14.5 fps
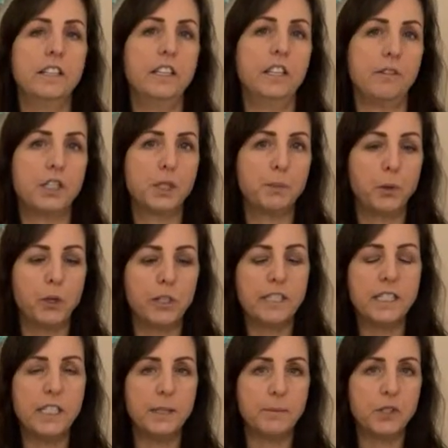you know, a sports
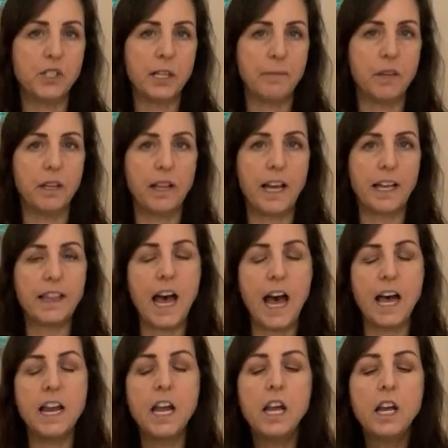team or something like
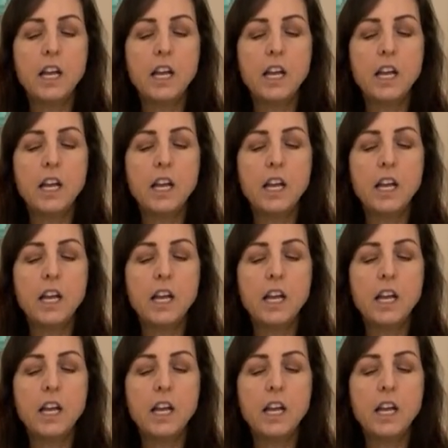that.